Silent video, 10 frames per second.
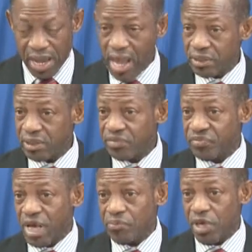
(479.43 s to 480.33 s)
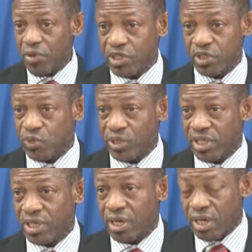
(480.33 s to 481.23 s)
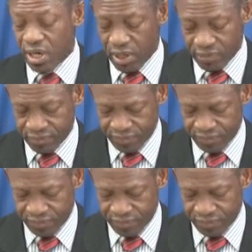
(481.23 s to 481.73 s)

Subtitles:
and in fact, just owning a car.